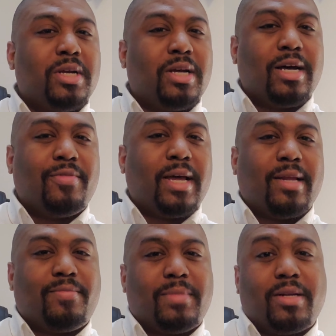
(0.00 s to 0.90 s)
uh, that
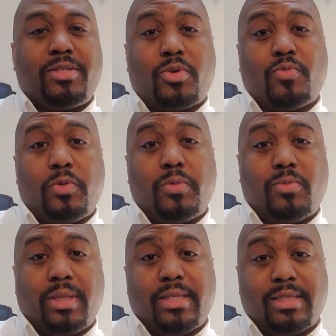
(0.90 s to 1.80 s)
that sort of will,
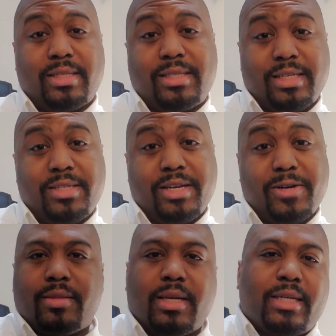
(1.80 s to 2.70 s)
will, exist this year.
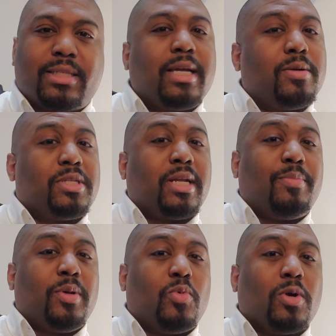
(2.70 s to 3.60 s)
The next language that I'll
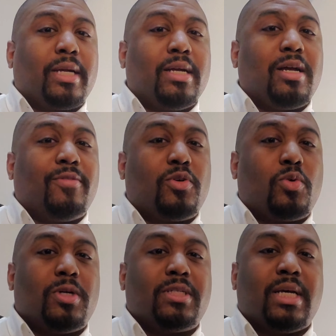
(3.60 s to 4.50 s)
be working on, of
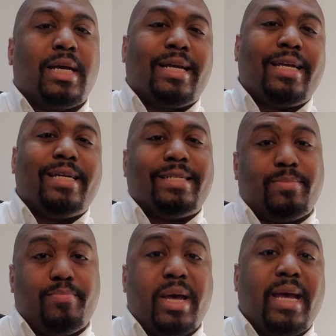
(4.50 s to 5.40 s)
course, is
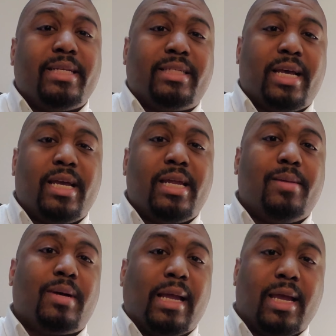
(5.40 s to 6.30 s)
maintaining
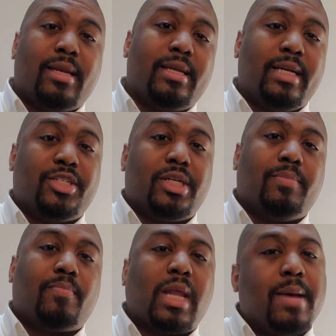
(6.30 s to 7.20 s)
my Indonesian.
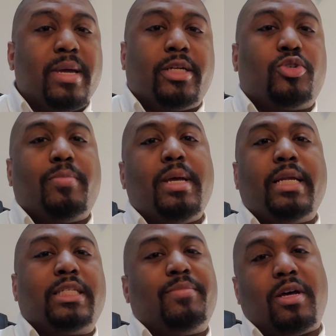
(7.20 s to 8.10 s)
I made a
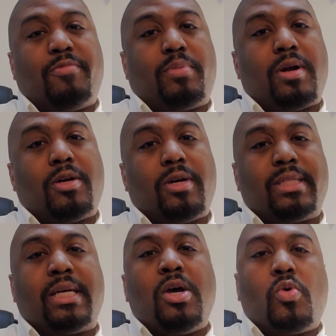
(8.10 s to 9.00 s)
tremendous amount of
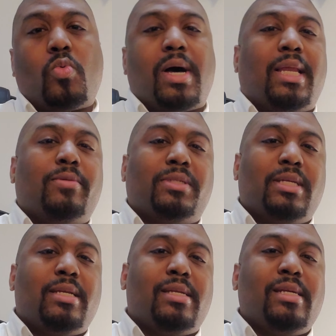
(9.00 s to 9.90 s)
progress while I was in
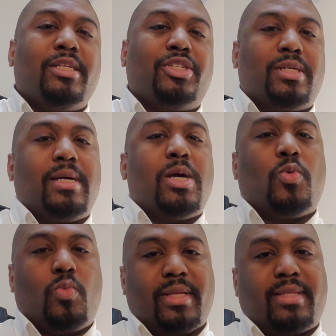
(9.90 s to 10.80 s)
Indonesia
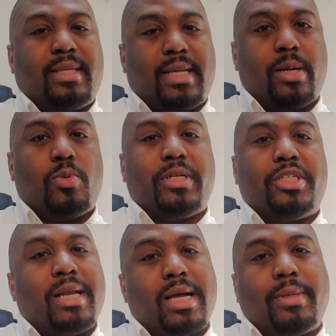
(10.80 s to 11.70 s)
with the language,
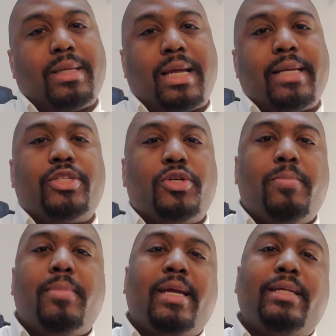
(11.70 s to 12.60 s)
and I would like to
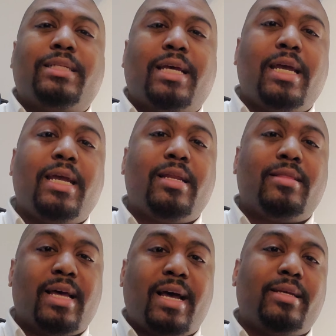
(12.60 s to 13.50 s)
maintain
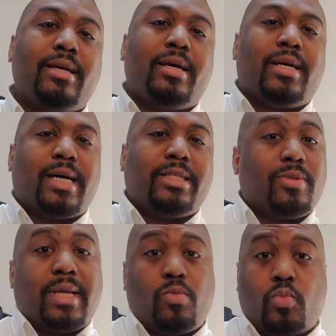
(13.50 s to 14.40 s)
that uh, so
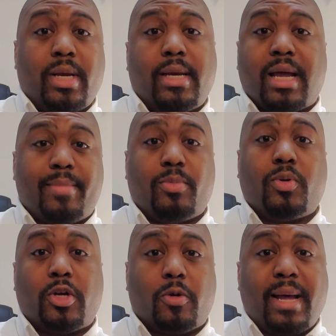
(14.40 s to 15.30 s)
that when I'm able to
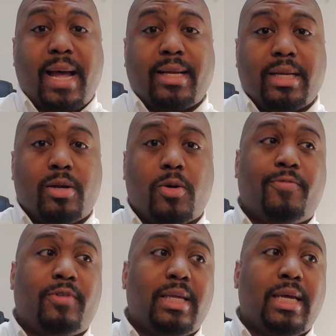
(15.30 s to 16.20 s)
go back,
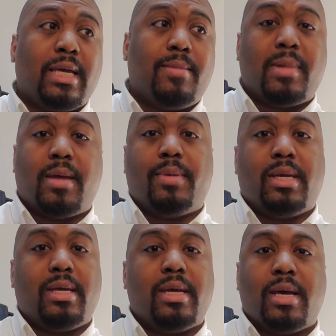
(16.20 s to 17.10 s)
hopefully,
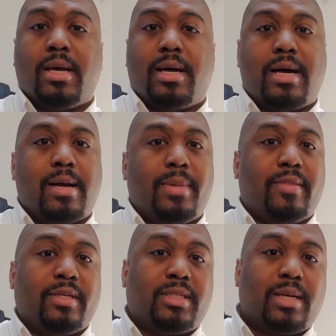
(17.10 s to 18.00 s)
maybe um, in
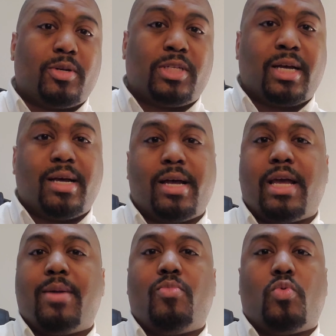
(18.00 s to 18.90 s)
the
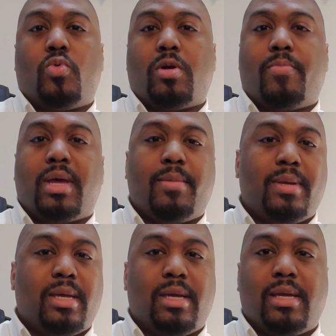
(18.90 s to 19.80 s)
summertime or
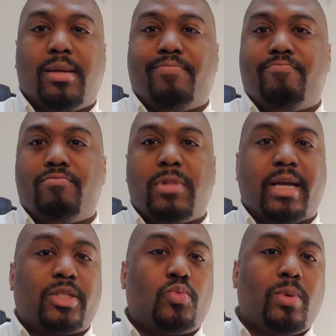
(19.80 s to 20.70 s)
maybe
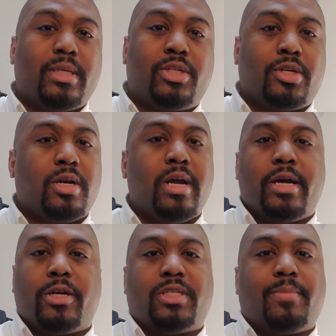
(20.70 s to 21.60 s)
next winter
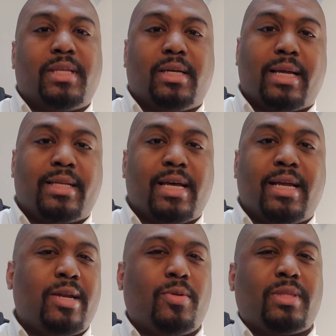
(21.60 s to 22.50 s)
or something like that.
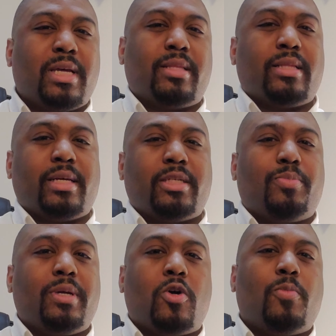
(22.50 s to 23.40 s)
I don't think that things will
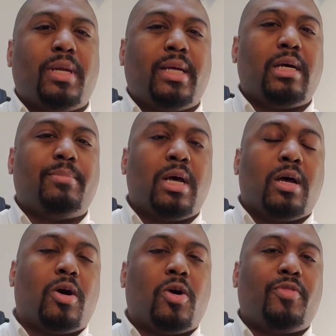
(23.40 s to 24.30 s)
be opening up
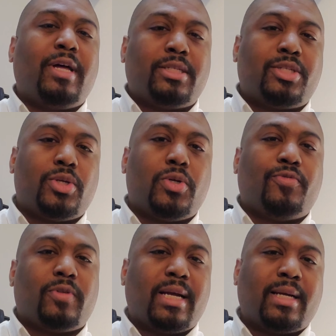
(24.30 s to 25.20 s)
all that soon
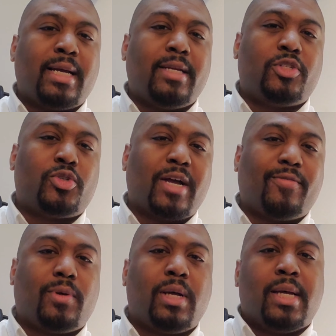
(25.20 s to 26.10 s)
for that kind of
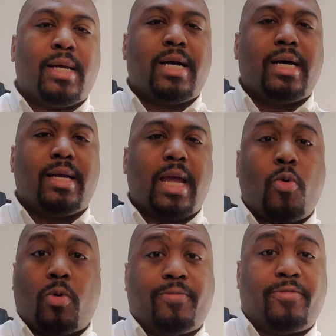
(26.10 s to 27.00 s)
travel uh,
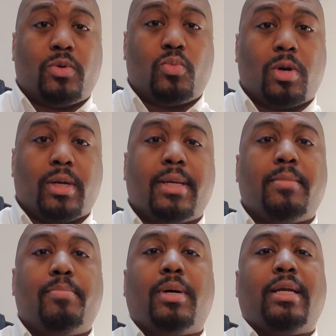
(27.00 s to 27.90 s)
or field work,
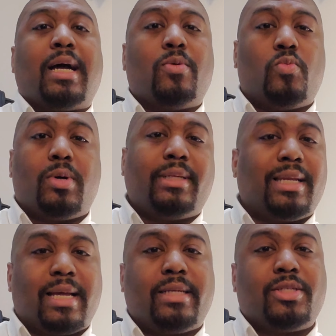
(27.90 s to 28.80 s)
but I would
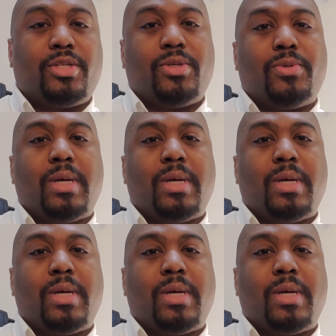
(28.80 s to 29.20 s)
like to